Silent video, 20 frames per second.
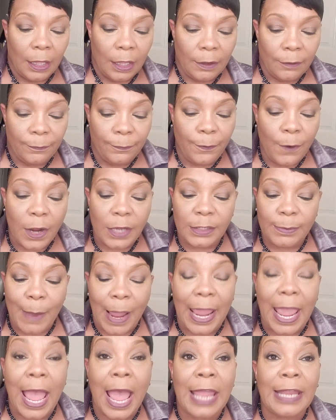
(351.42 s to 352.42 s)
As far as
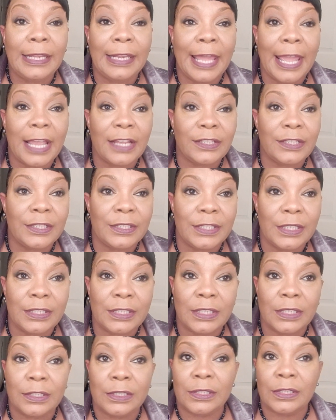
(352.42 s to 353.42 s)
my eyelashes
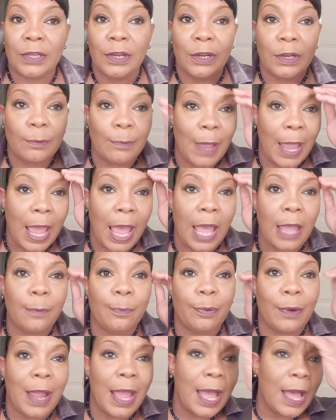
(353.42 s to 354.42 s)
is concerned, my
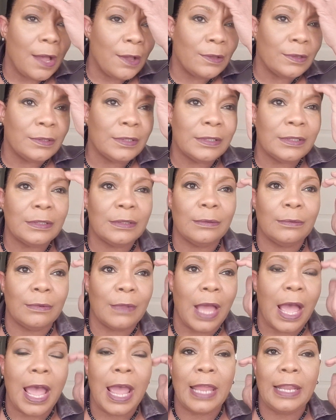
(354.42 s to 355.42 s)
eyebrows
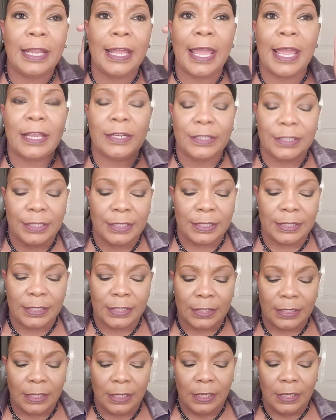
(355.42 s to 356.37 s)
and eyelashes,